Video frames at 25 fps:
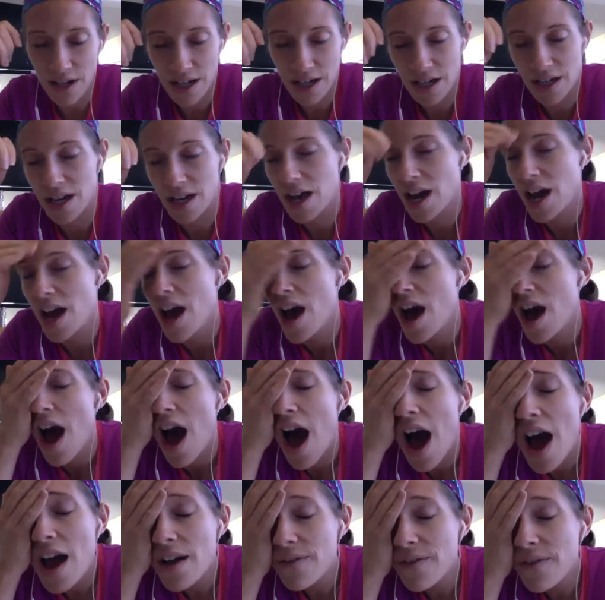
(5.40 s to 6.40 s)
And
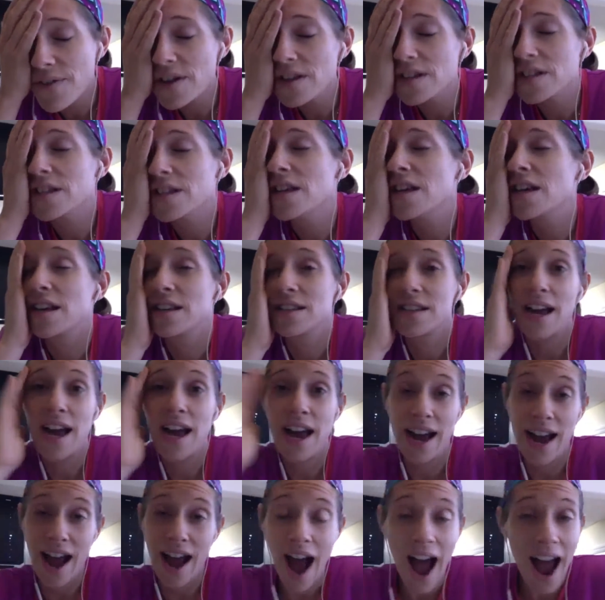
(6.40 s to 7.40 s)
I feel silly because
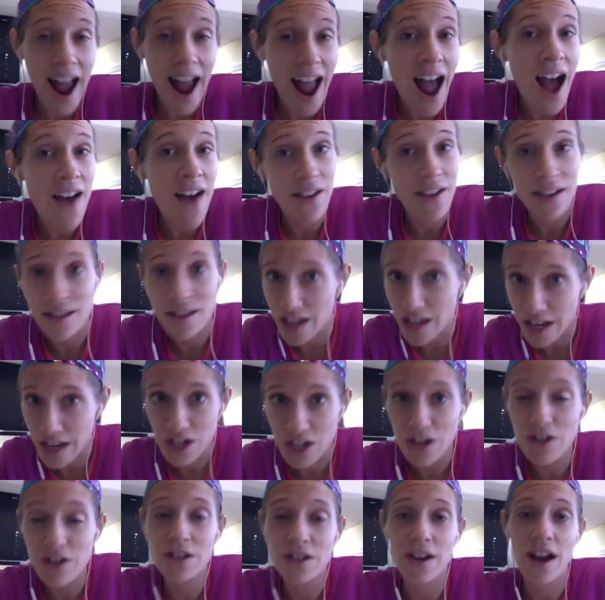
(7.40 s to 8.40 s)
it
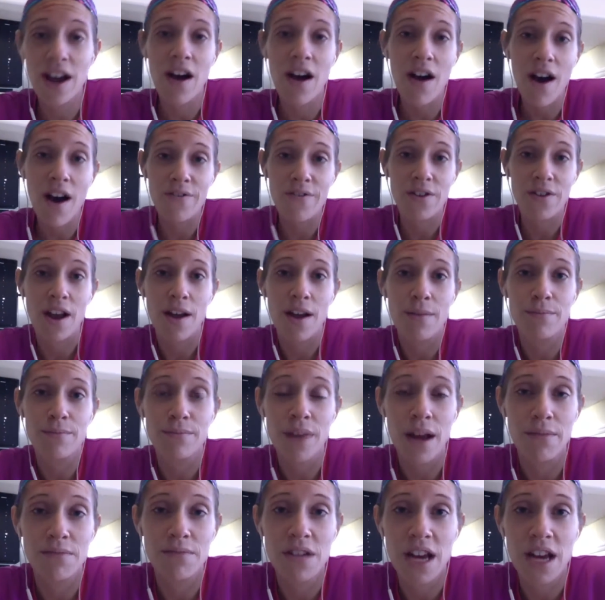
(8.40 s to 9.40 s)
shows you how often
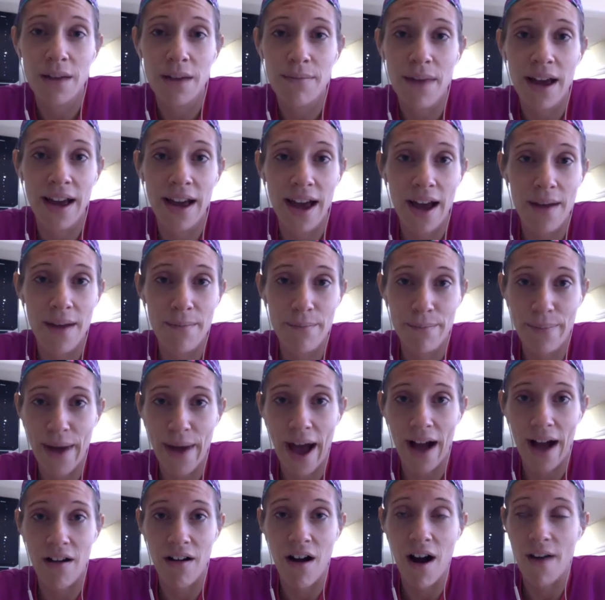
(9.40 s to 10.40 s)
I'm checking my
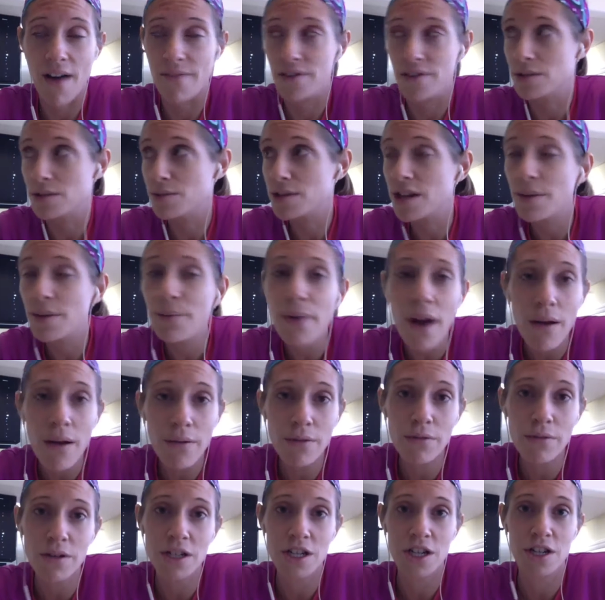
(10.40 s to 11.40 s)
back office, which I
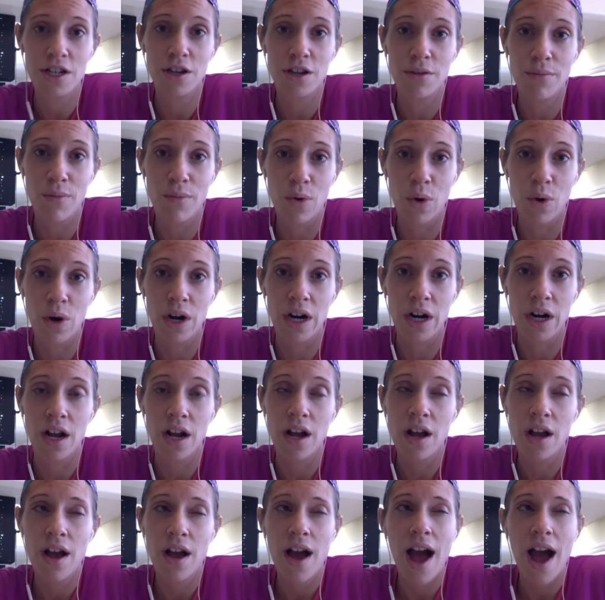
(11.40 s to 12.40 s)
probably should do more,
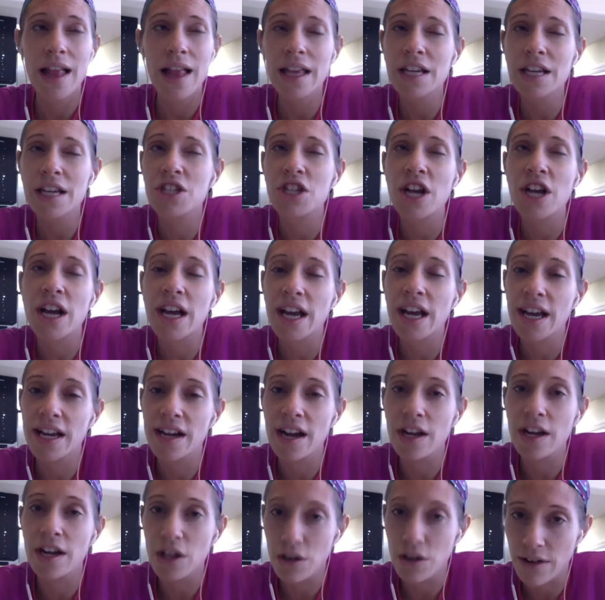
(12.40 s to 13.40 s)
at least checking in
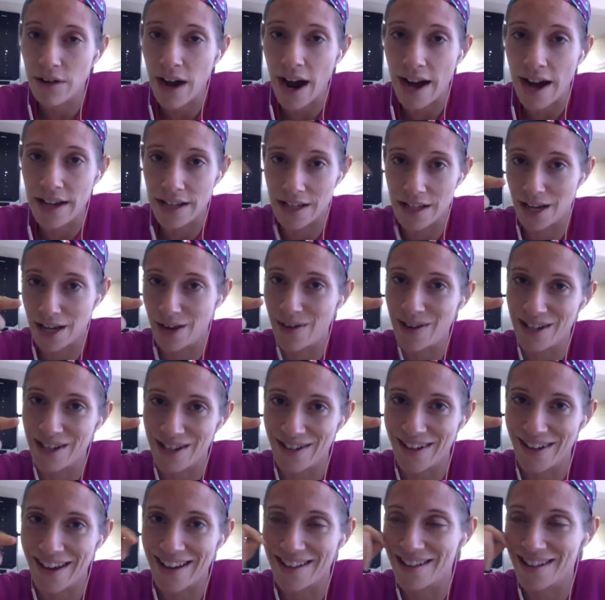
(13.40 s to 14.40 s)
on you guys, what you
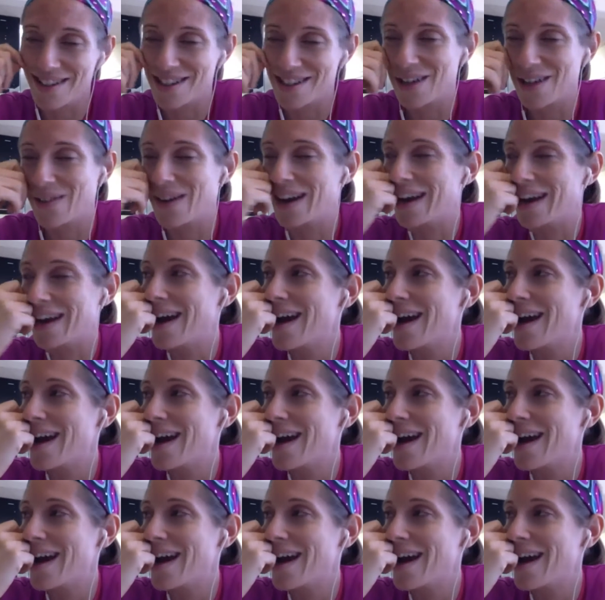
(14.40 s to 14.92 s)
guys are doing.